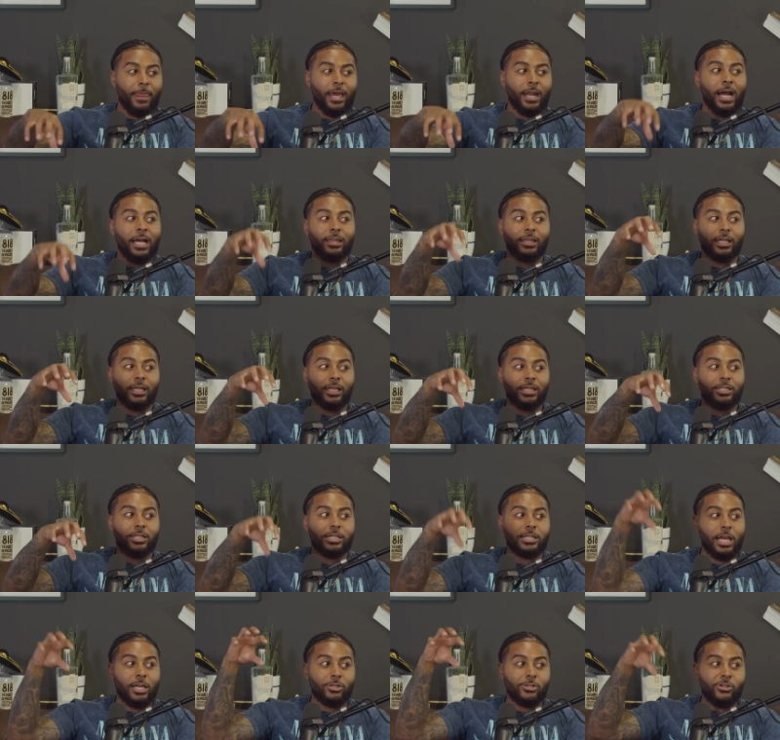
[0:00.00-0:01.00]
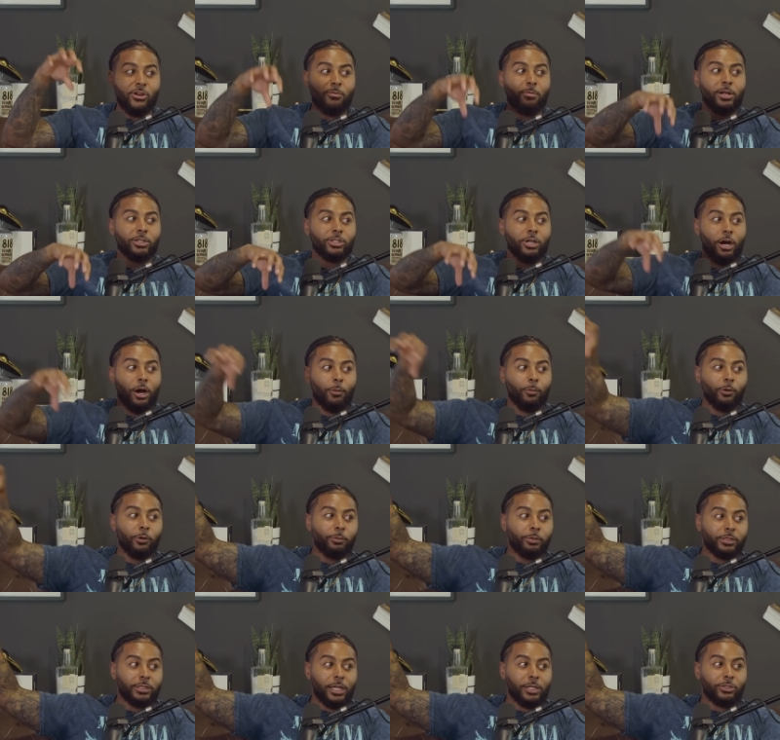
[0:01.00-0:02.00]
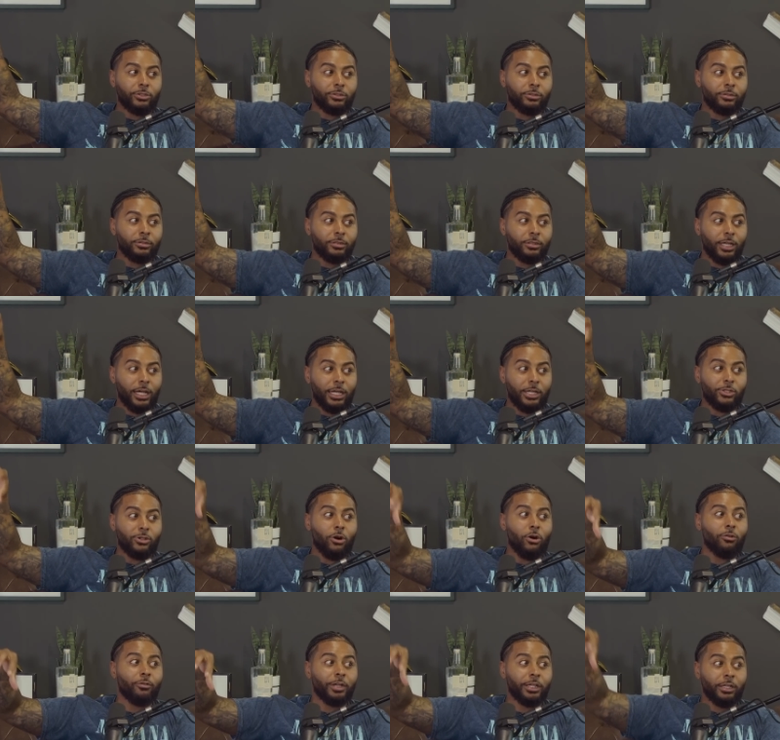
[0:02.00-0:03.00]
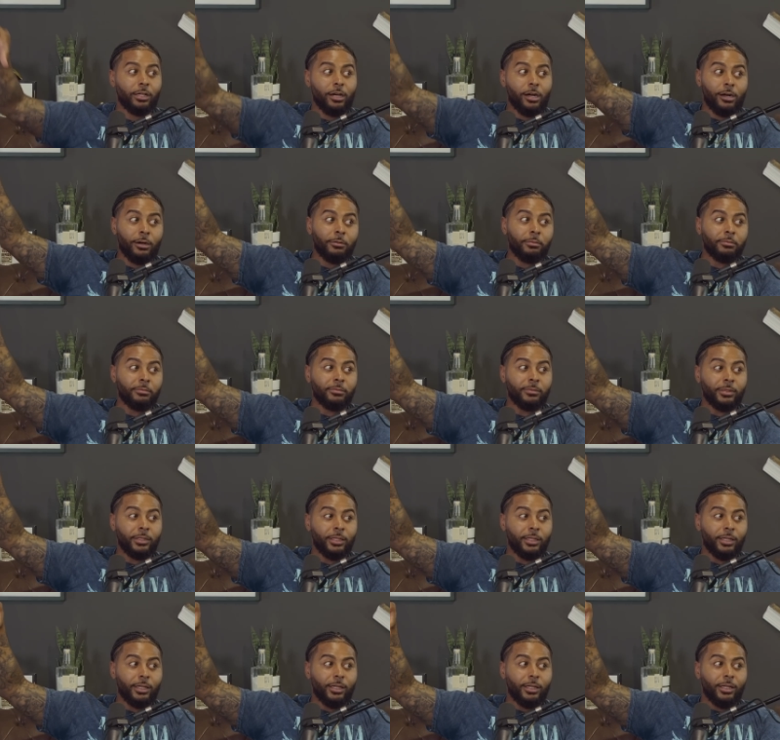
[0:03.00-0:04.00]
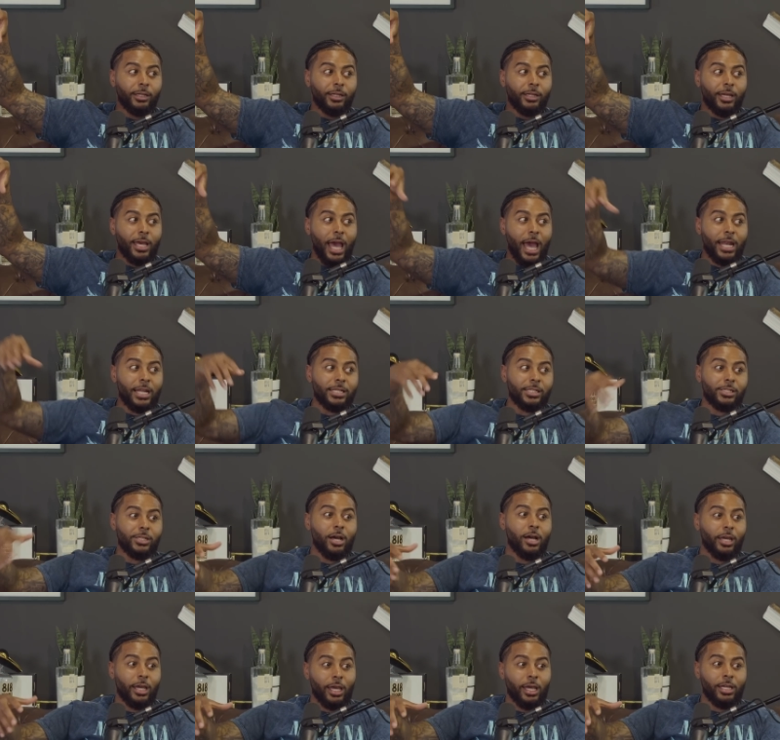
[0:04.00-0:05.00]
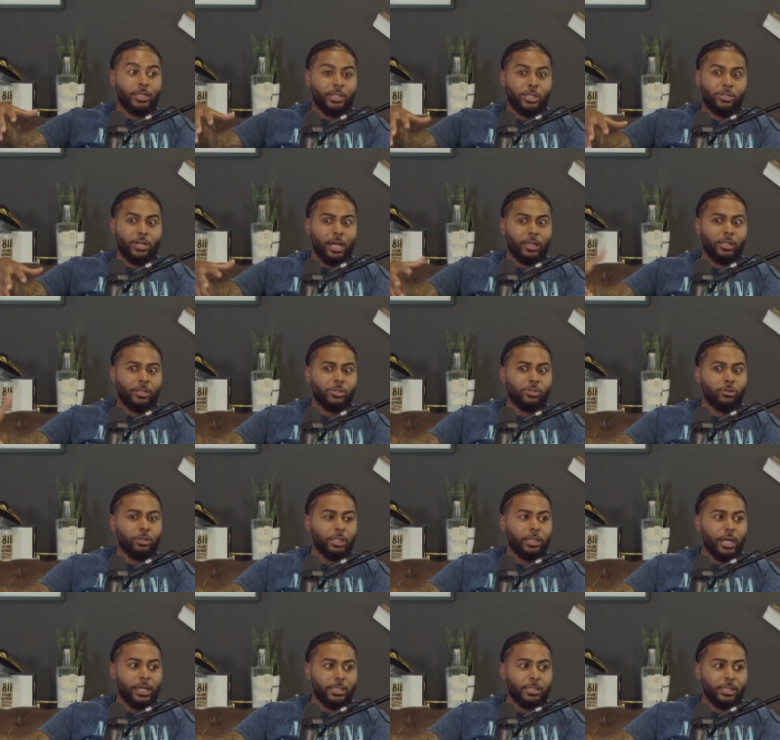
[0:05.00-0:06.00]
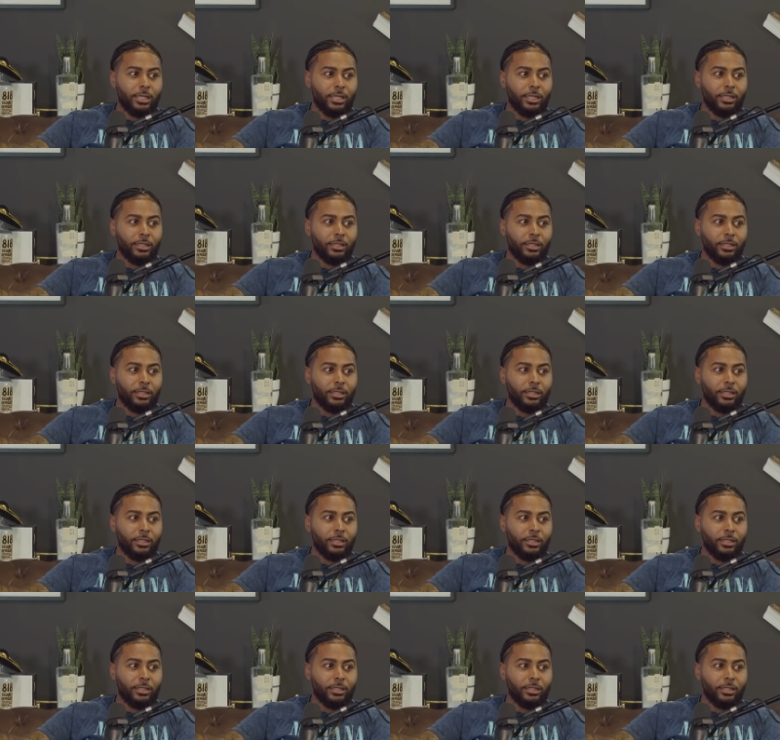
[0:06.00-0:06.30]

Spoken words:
And I think he just has so much upward potential and he's already up at his young age. I think he's only 19.